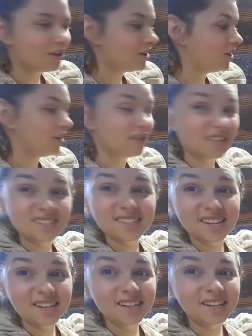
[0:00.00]
on this
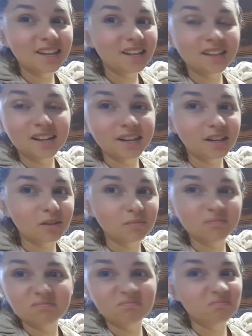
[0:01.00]
thing, it like
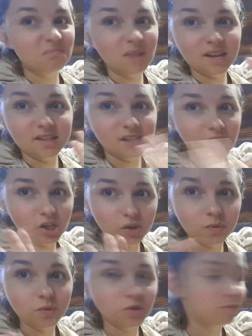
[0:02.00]
makes a huge